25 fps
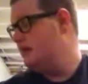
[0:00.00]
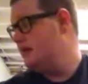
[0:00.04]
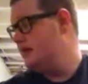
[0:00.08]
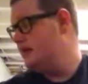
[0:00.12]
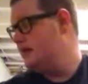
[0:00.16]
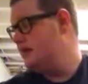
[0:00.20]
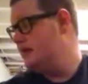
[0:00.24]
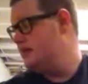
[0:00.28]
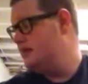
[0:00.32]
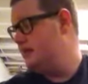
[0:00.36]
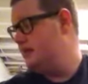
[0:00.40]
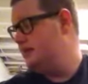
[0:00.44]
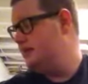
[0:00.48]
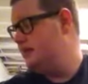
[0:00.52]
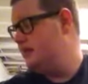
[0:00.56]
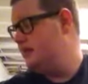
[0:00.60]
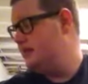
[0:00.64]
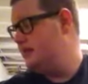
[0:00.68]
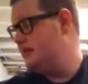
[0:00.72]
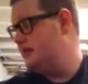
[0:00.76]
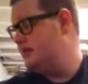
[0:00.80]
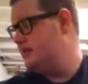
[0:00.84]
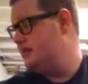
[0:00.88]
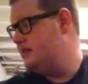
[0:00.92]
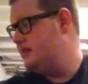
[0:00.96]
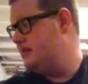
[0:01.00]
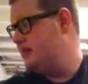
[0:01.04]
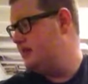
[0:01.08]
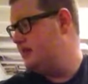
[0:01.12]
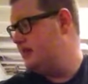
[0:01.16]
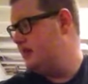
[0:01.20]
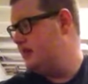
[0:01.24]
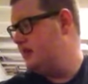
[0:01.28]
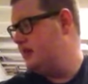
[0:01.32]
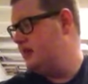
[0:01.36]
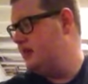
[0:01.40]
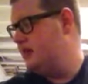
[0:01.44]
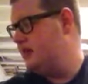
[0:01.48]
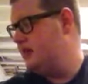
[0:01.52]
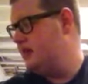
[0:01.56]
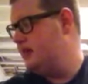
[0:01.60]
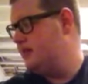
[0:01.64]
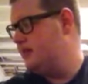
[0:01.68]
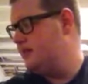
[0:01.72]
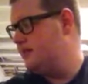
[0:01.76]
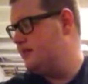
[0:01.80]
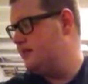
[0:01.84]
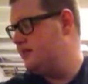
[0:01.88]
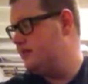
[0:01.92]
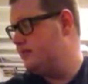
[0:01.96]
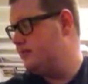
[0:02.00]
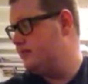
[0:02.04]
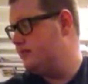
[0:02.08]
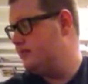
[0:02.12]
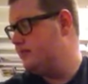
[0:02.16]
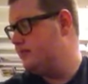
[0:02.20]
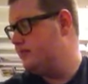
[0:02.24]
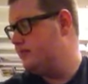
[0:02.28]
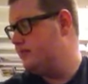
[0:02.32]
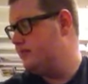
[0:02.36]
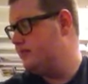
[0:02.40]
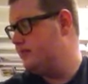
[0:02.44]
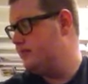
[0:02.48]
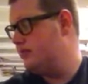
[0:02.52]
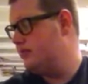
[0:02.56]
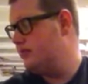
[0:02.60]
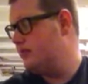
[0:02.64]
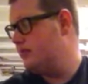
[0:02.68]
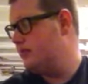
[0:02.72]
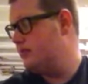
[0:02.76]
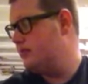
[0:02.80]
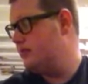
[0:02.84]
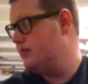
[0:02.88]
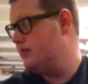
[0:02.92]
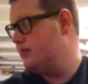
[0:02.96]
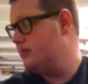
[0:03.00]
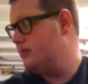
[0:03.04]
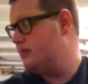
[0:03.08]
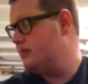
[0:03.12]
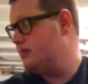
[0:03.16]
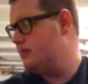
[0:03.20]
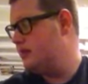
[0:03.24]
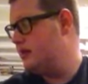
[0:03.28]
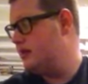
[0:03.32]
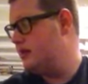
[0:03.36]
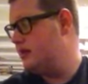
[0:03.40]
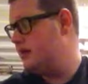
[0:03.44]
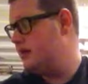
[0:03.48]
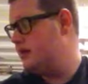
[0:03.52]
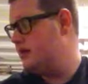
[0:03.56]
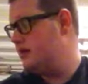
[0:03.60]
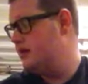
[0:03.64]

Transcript: Next up is the where's that